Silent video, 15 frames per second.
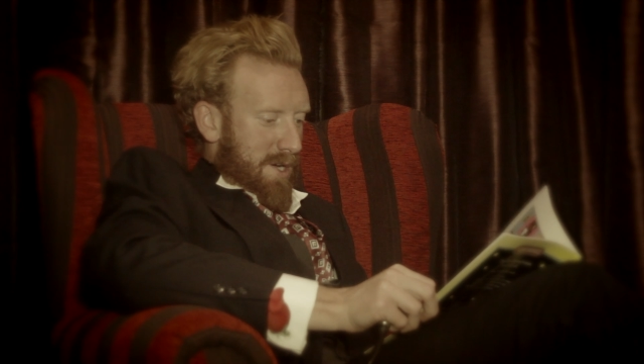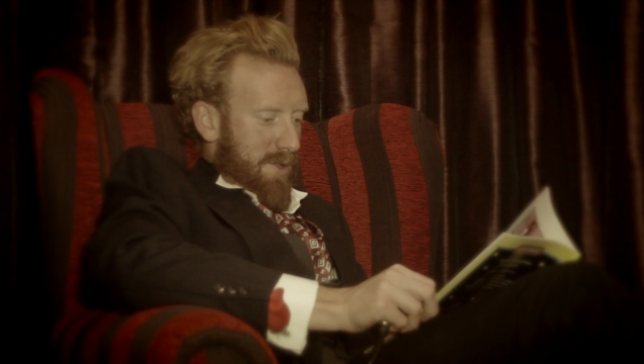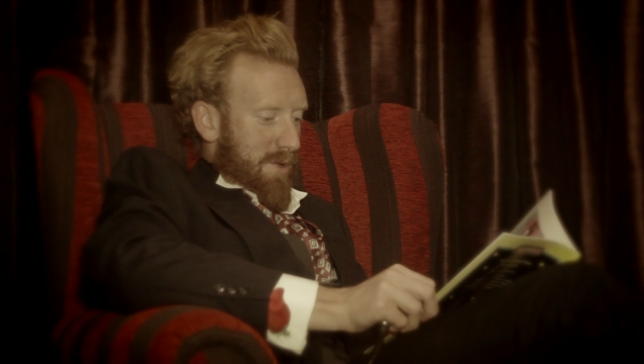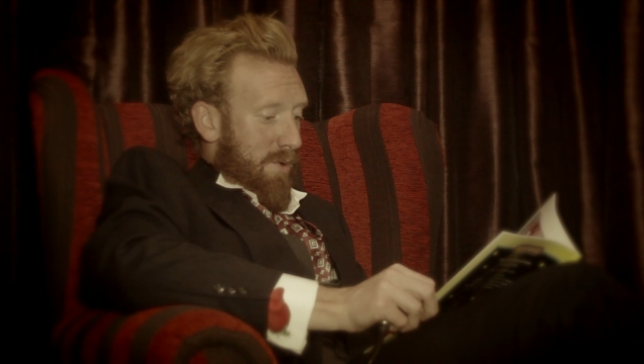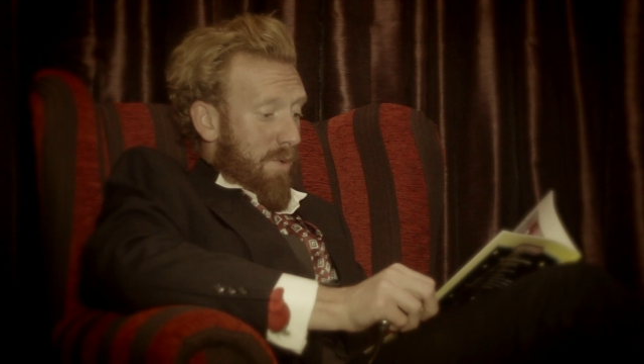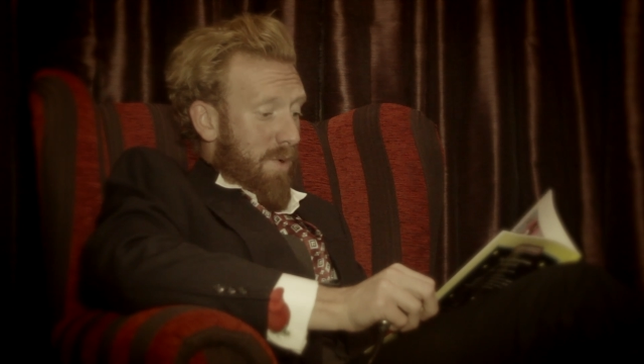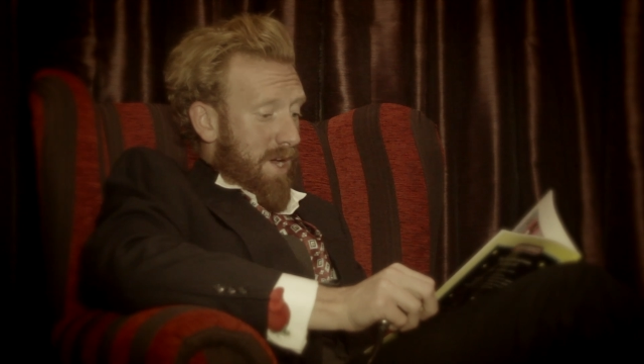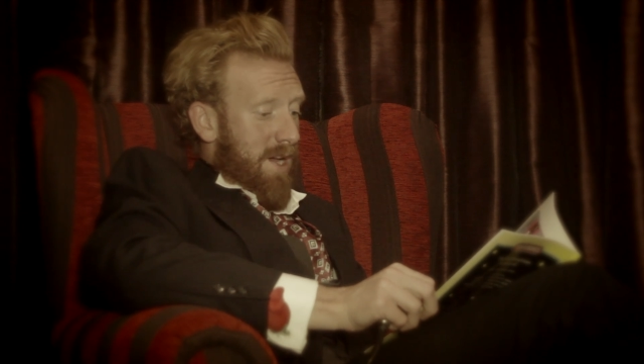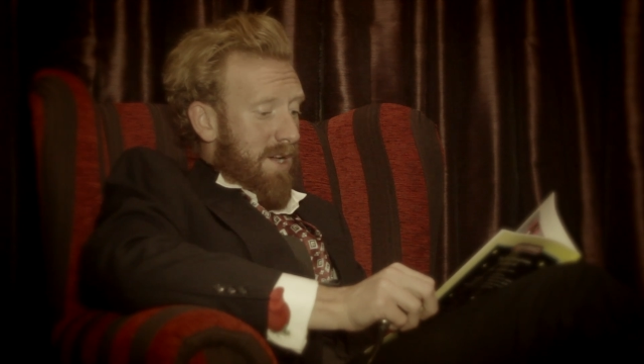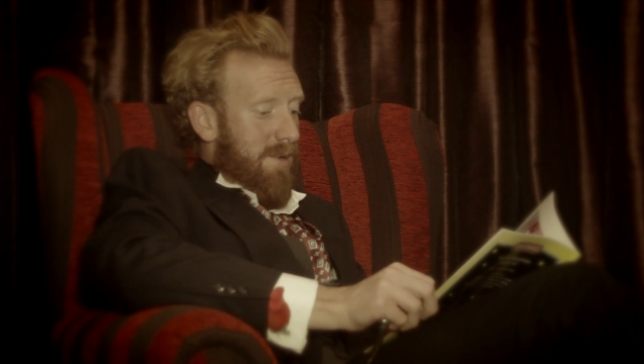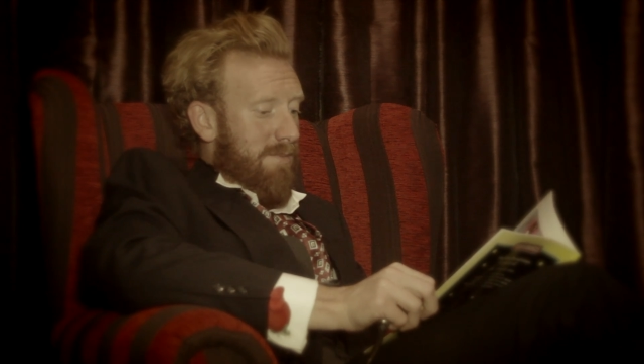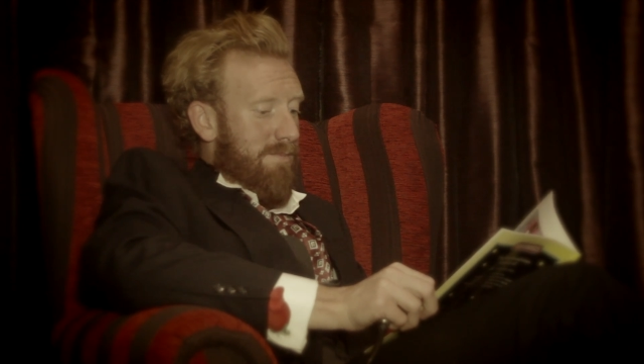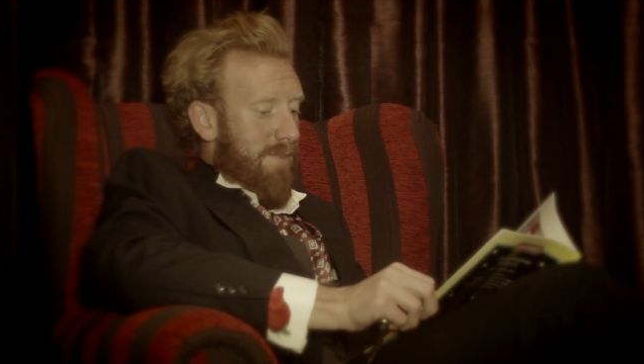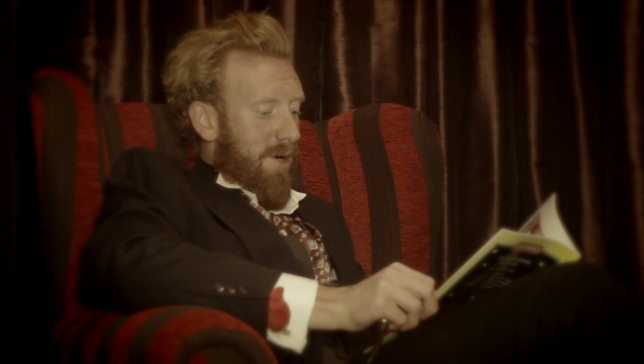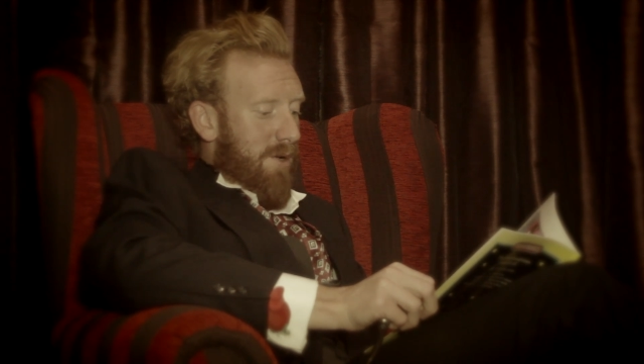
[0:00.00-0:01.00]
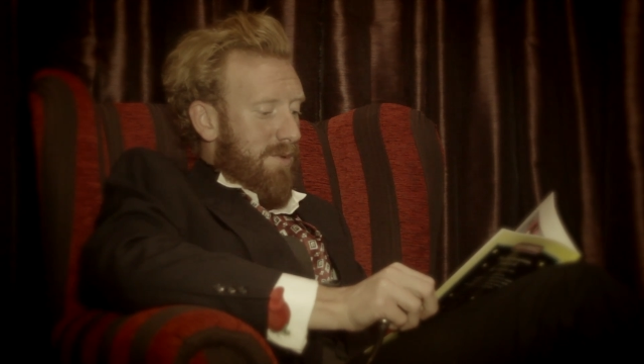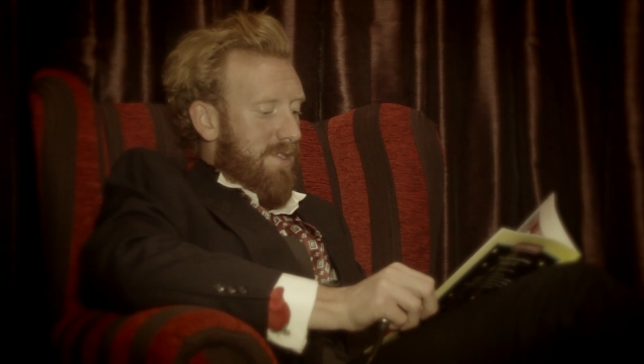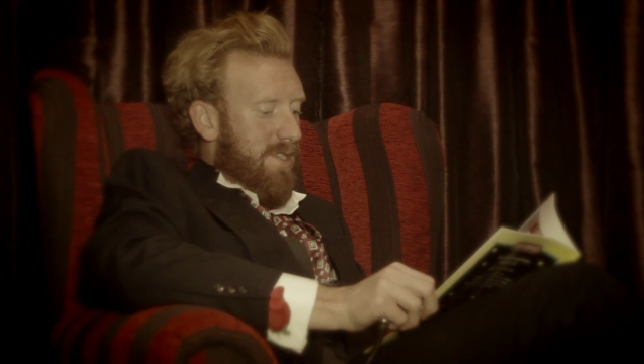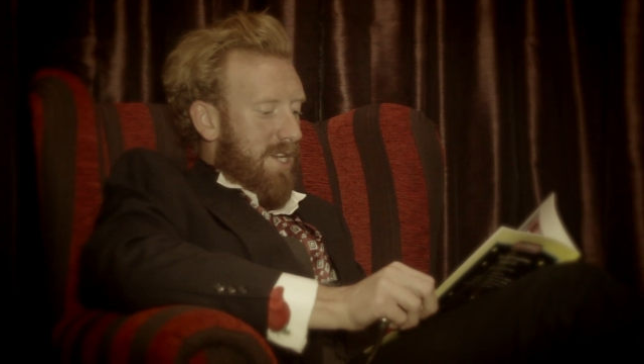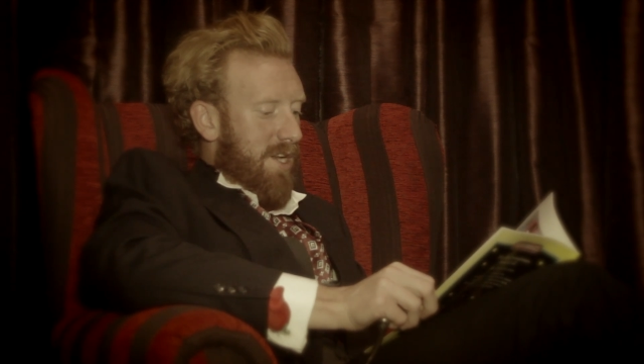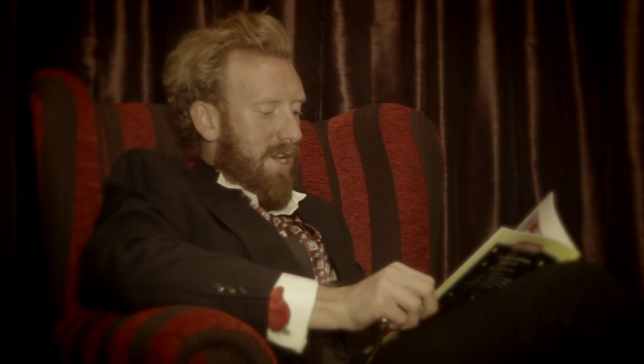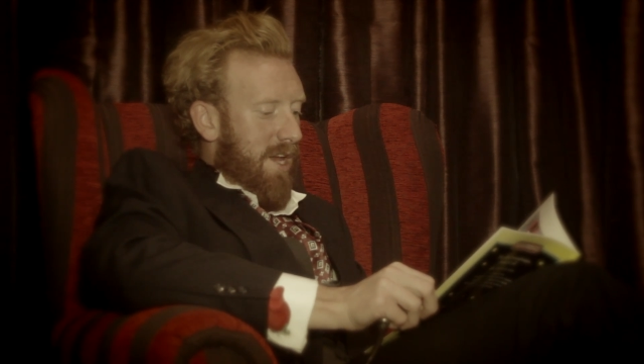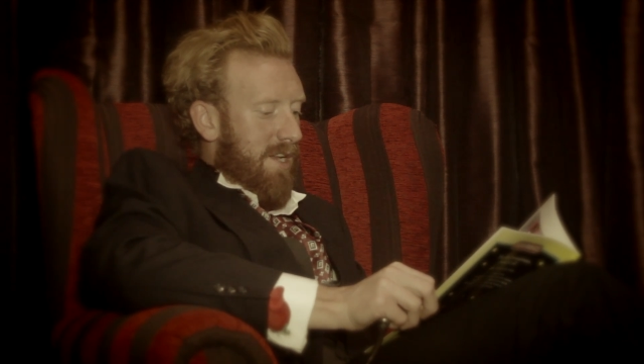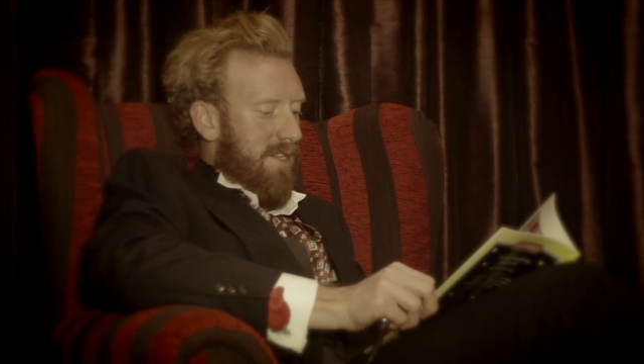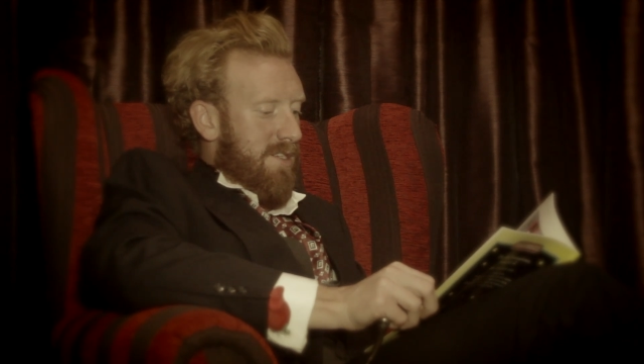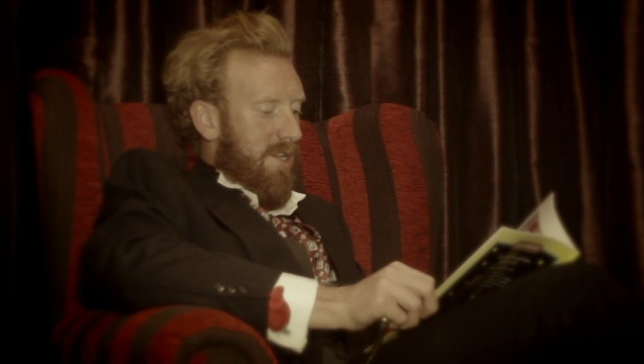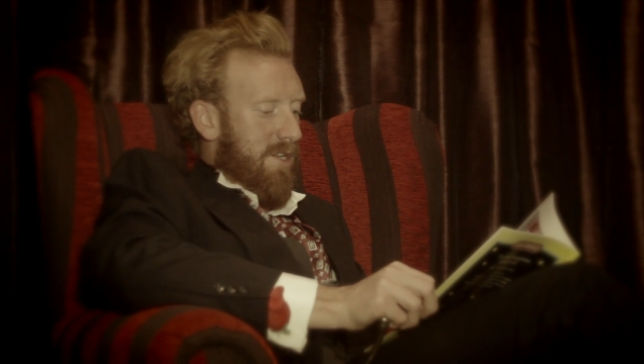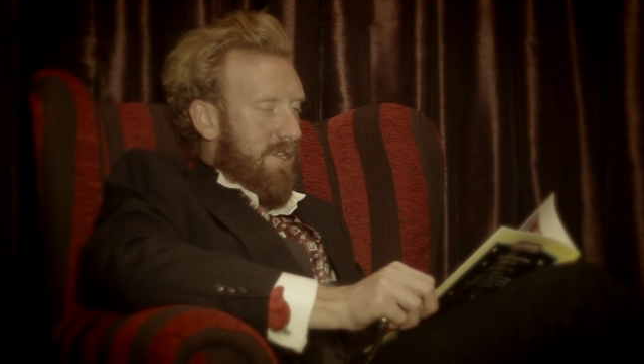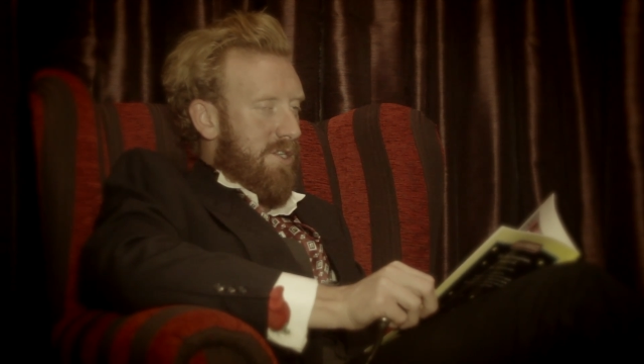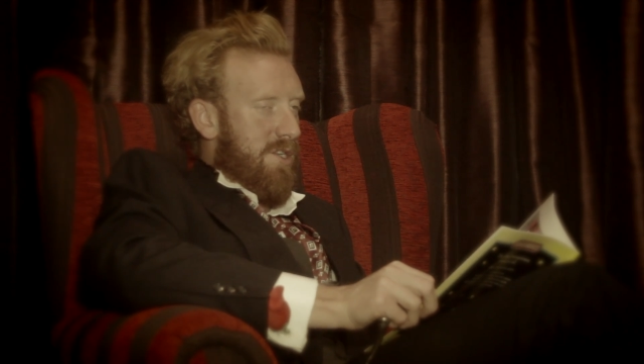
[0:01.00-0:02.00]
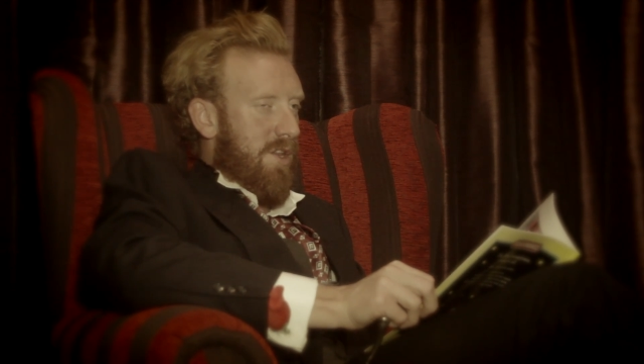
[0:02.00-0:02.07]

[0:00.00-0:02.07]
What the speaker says: The wing bone's connected